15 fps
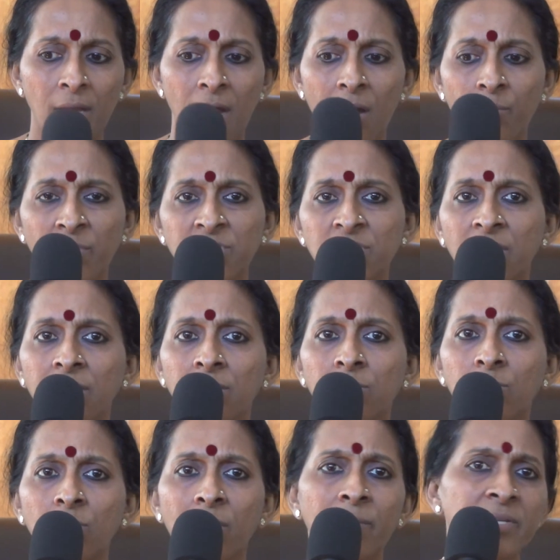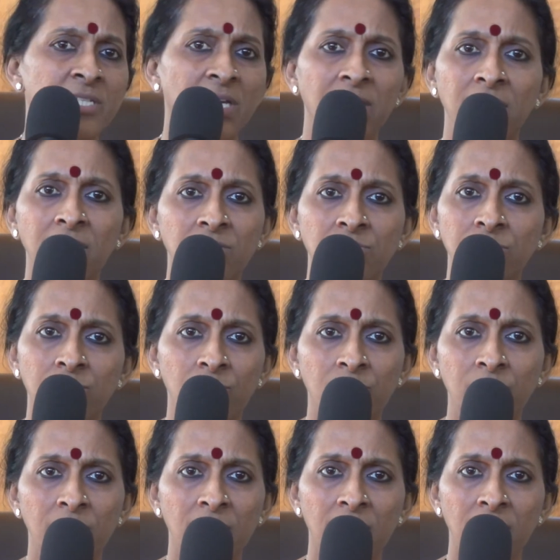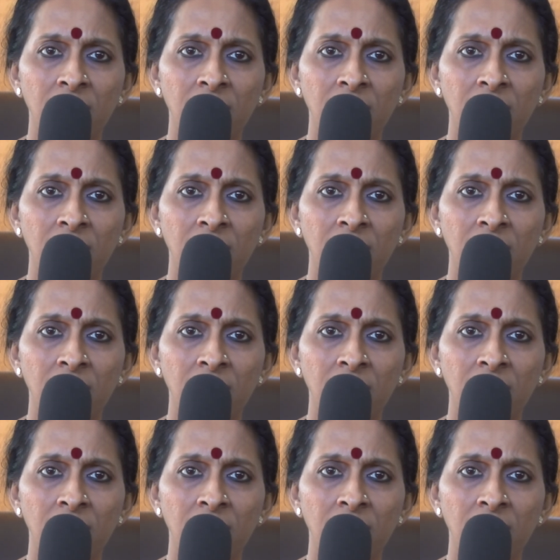how much I know, how much I need to know.